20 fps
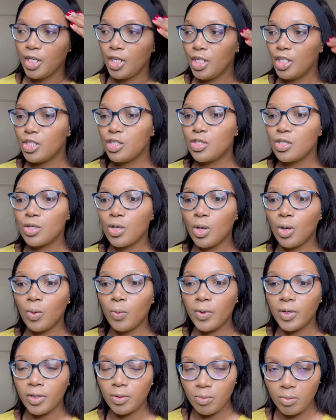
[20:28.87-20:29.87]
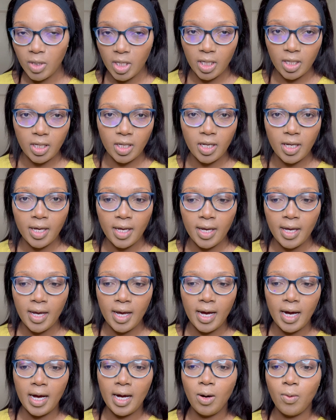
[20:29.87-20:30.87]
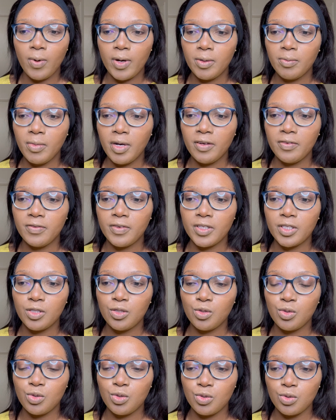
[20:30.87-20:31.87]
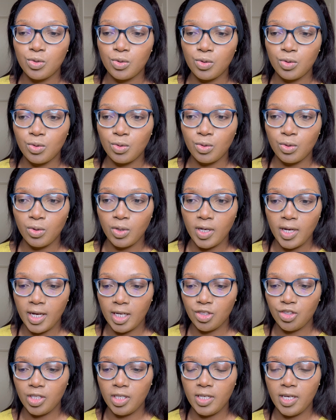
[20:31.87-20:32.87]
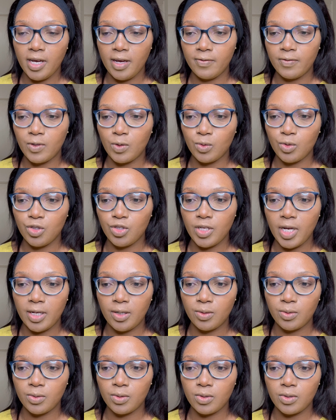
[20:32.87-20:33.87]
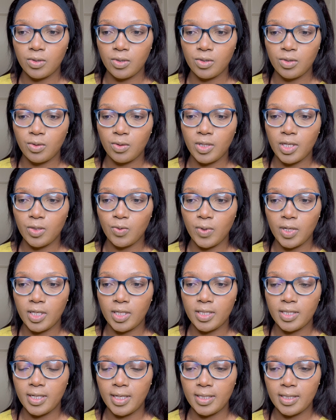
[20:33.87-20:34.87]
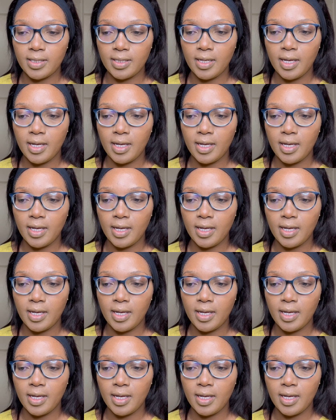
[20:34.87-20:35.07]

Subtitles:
So with me, I want my face to actually have those shadows. So that's what it does.